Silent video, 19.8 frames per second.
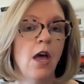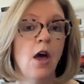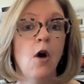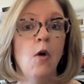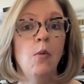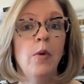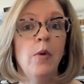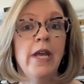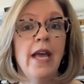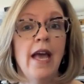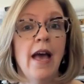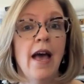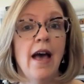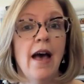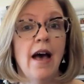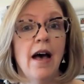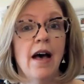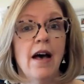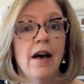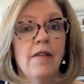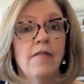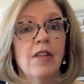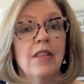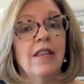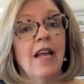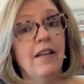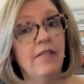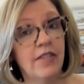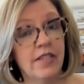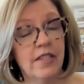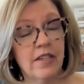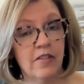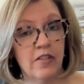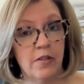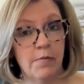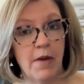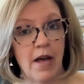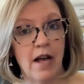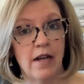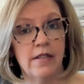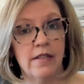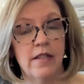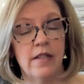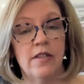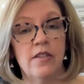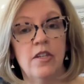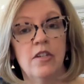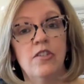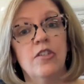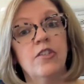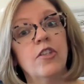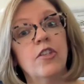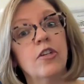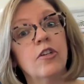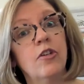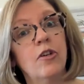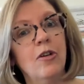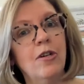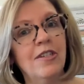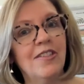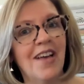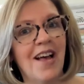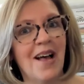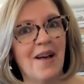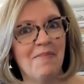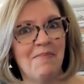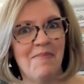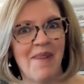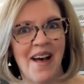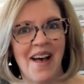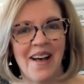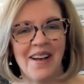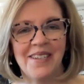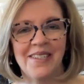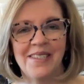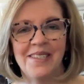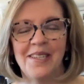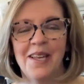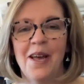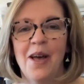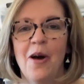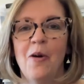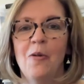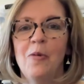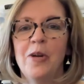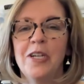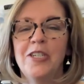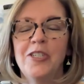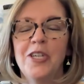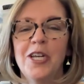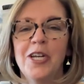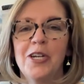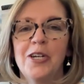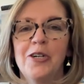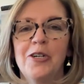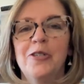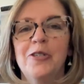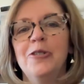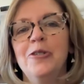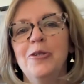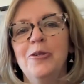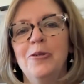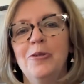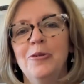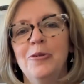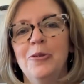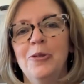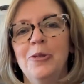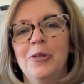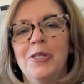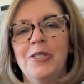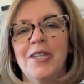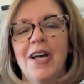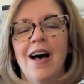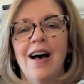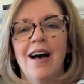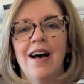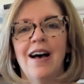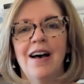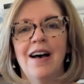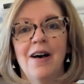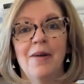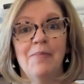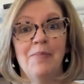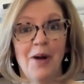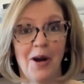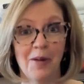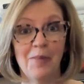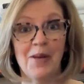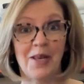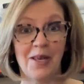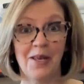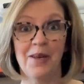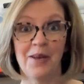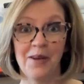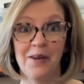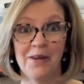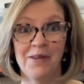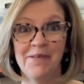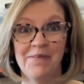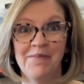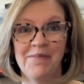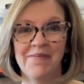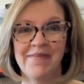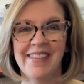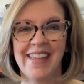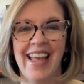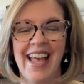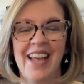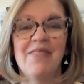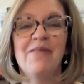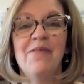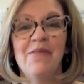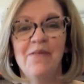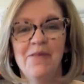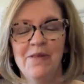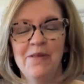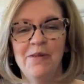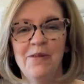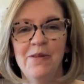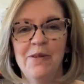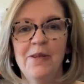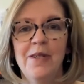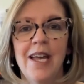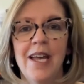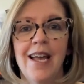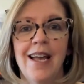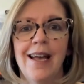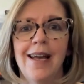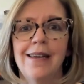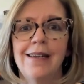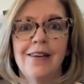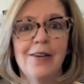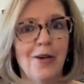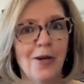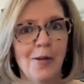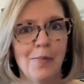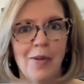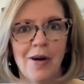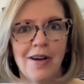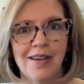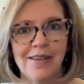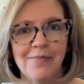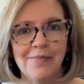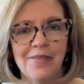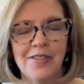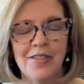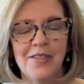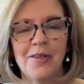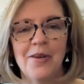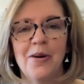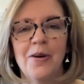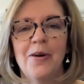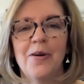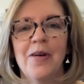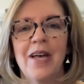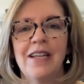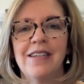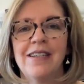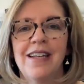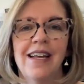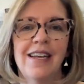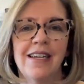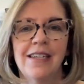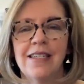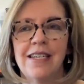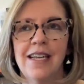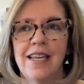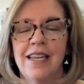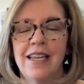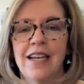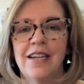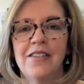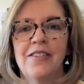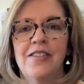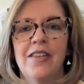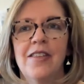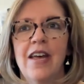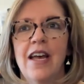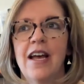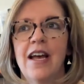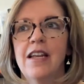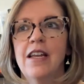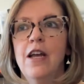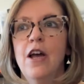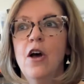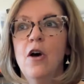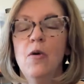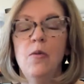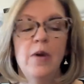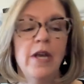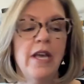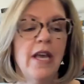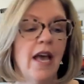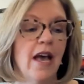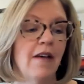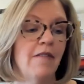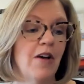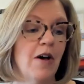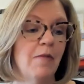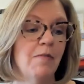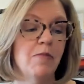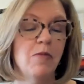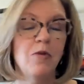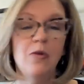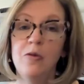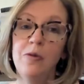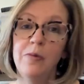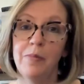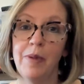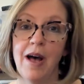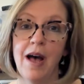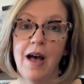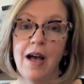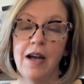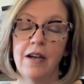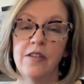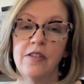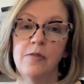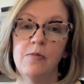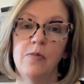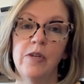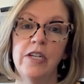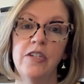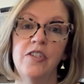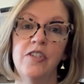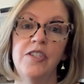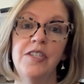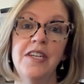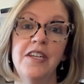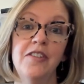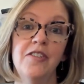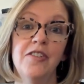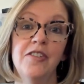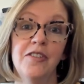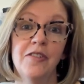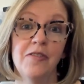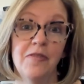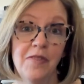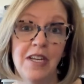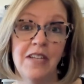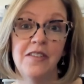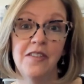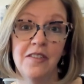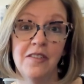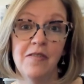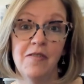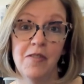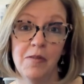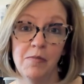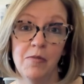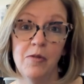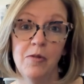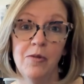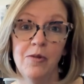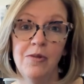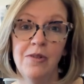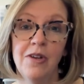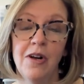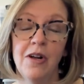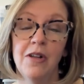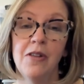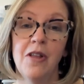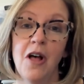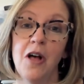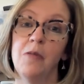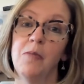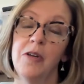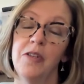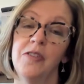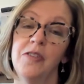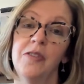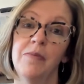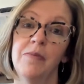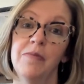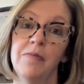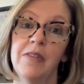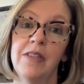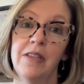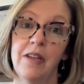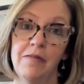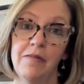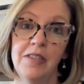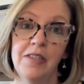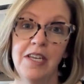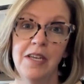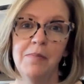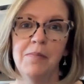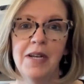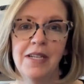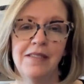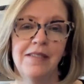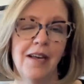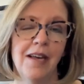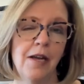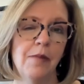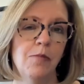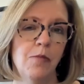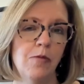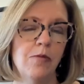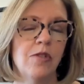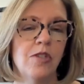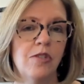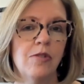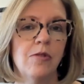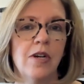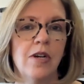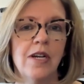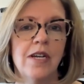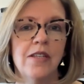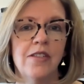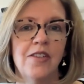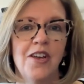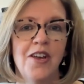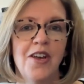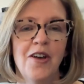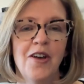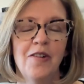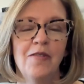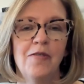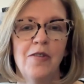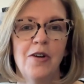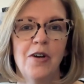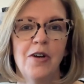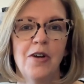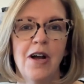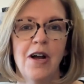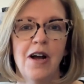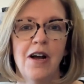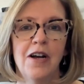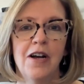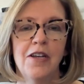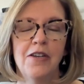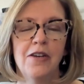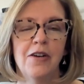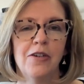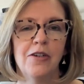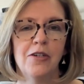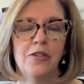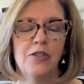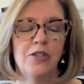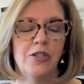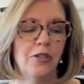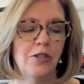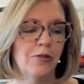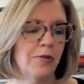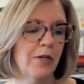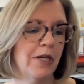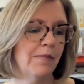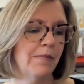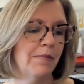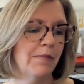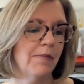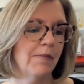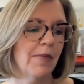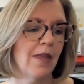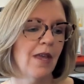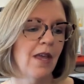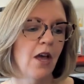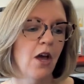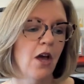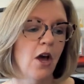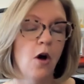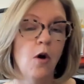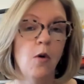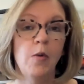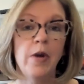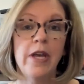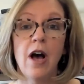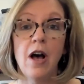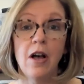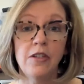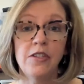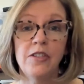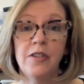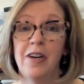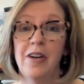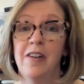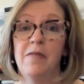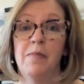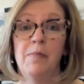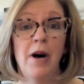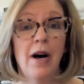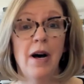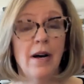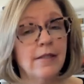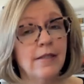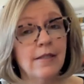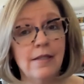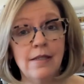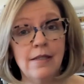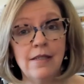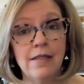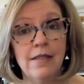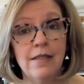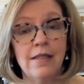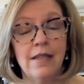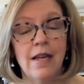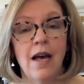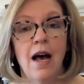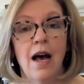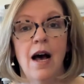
We have life skills boxes, such as the cooktop box, which includes barbecue and food and a cookbook. So that kind of connects to that. We have a moon box, which teaches the phases of the moon, along with some lovely bedtime moon stories for younger children. We also have puzzles.